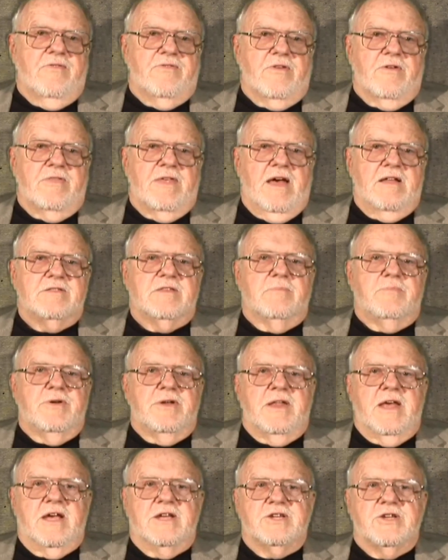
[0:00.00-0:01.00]
So that's the
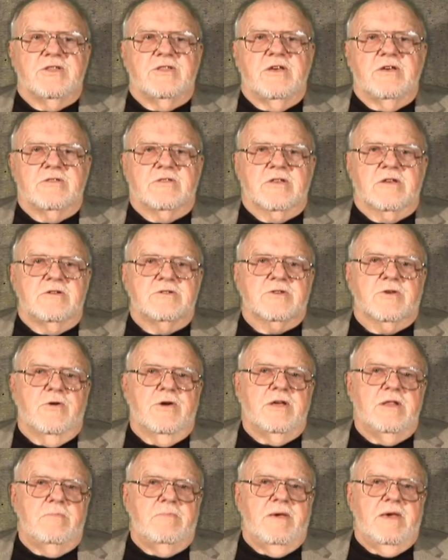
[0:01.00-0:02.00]
prediction, that there's
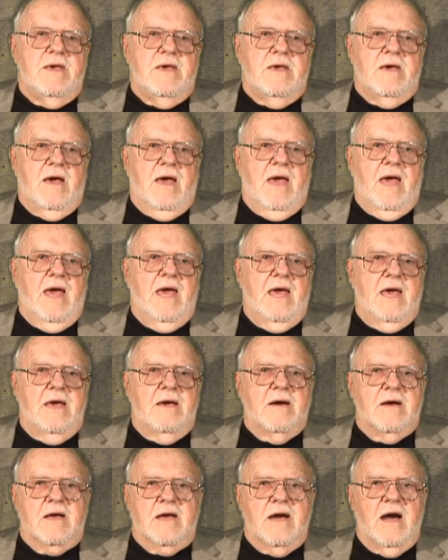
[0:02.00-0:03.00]
going to be
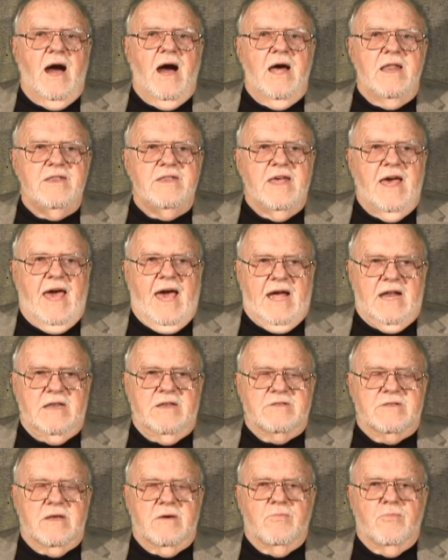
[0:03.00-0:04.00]
a
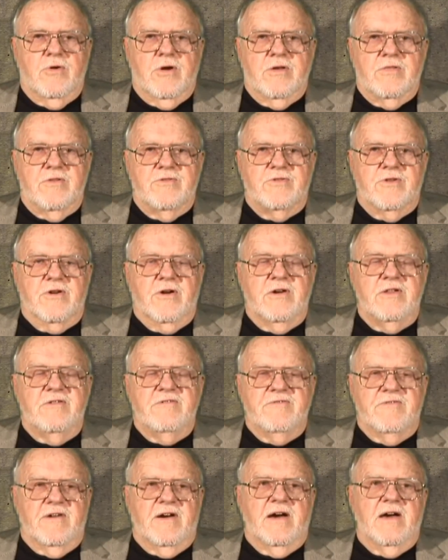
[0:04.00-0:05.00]
contact somewhere, that you're going
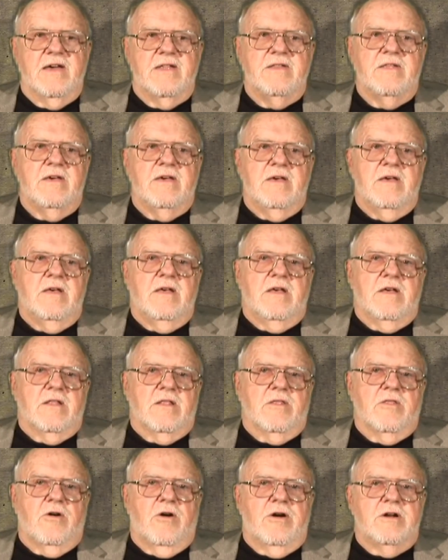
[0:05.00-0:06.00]
to find
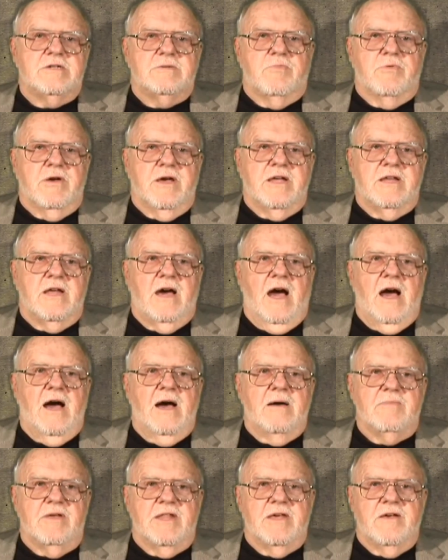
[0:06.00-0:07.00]
large brain
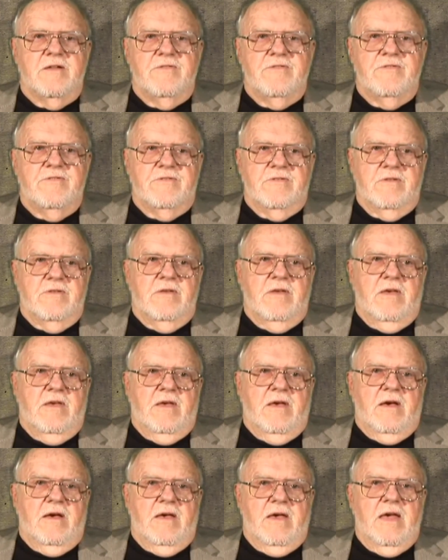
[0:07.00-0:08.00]
hominids
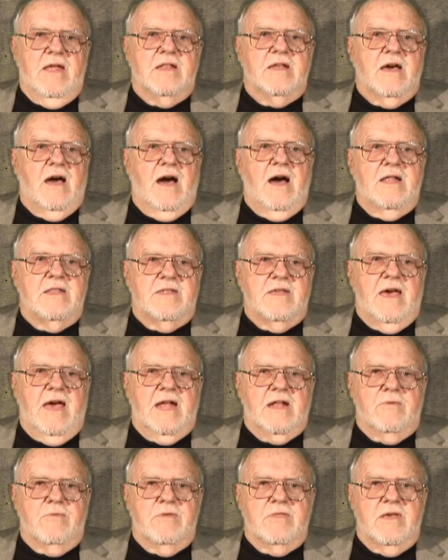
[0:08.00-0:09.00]
in
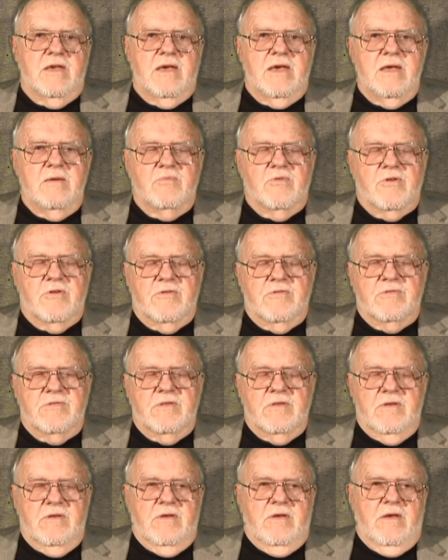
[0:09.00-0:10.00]
contact with the Hebrews.